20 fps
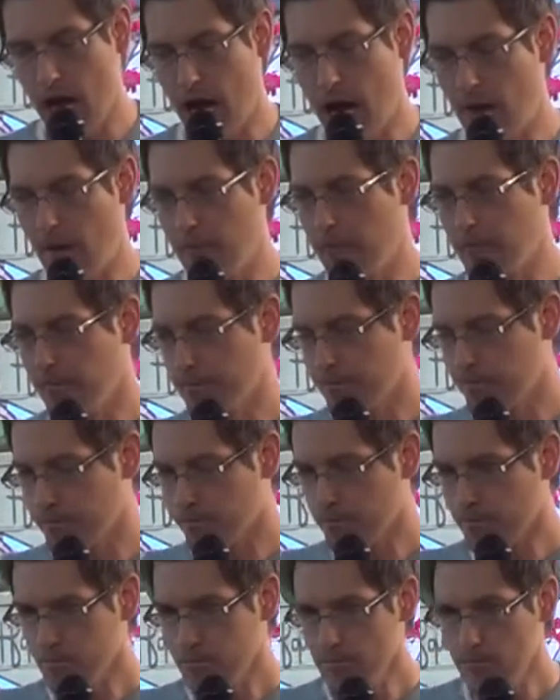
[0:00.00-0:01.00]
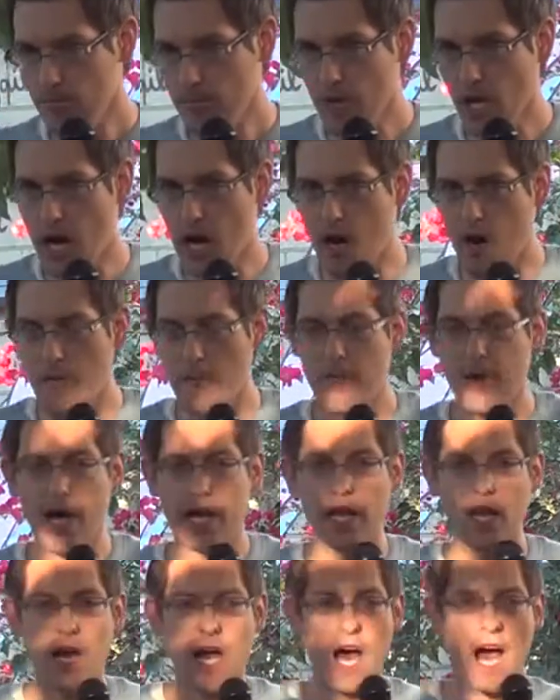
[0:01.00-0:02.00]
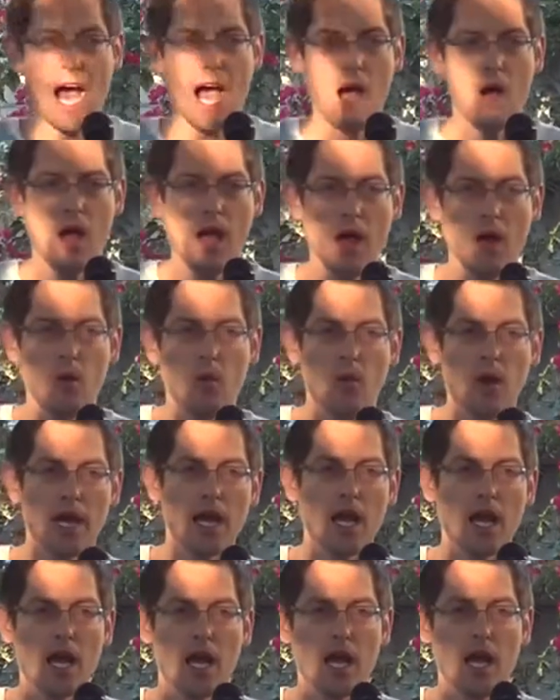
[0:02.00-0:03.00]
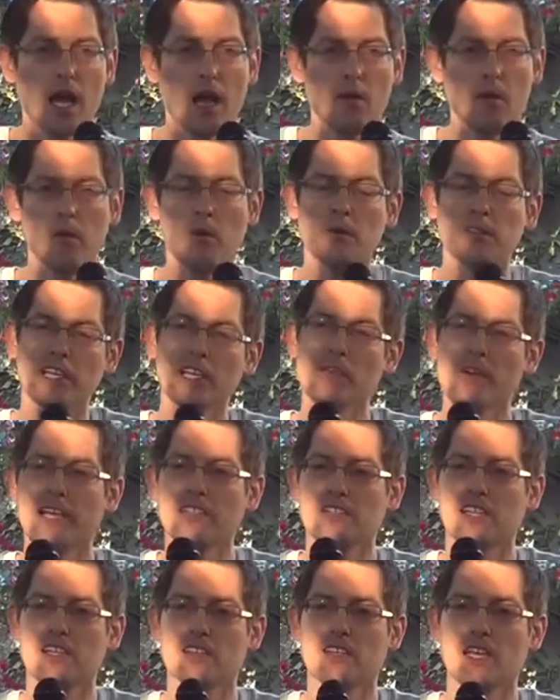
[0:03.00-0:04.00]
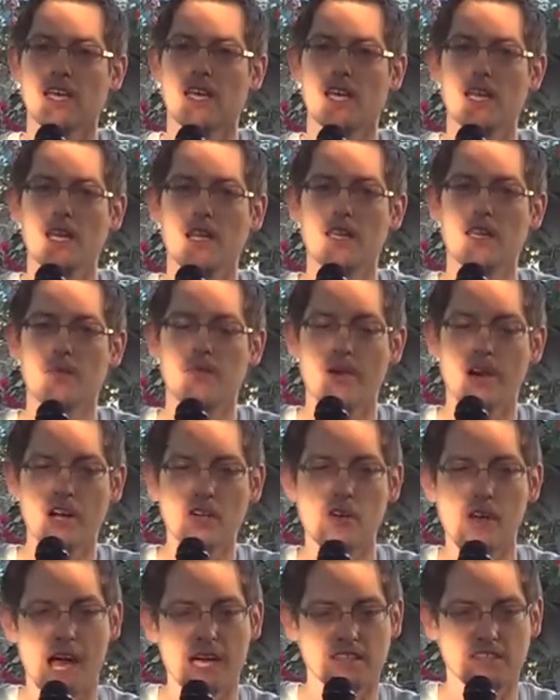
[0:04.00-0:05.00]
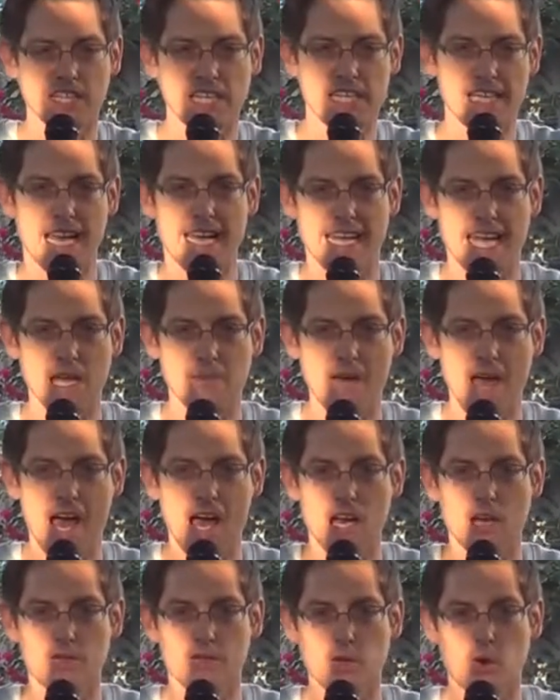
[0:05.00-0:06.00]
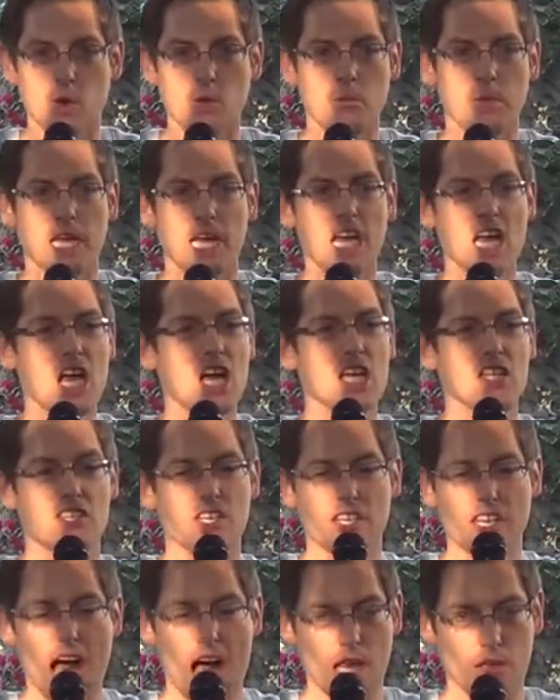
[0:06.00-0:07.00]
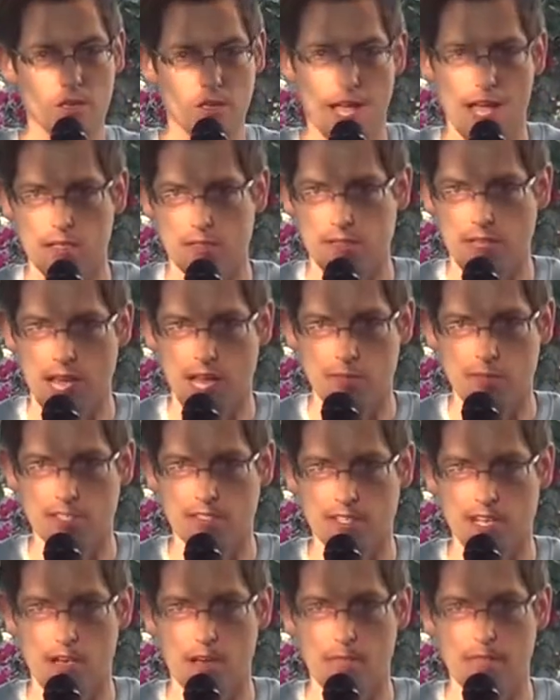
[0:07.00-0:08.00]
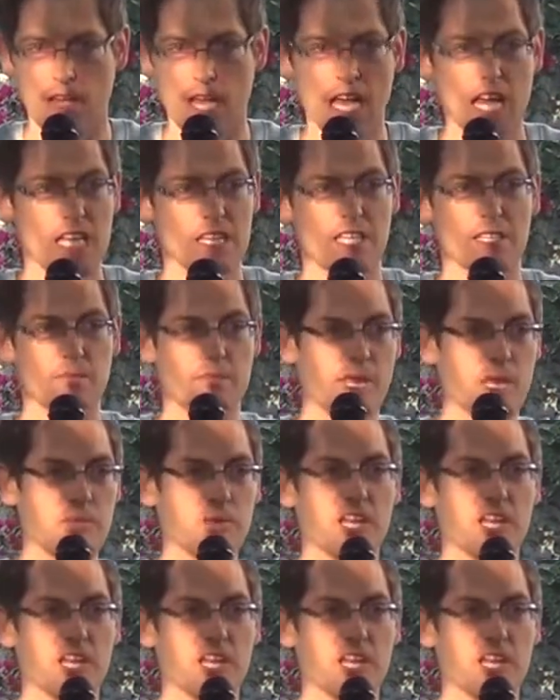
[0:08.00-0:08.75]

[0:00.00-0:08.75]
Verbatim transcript: Um, um, but what, what was interesting is that the punk rock scene that I came out of told me to not look outside of itself. That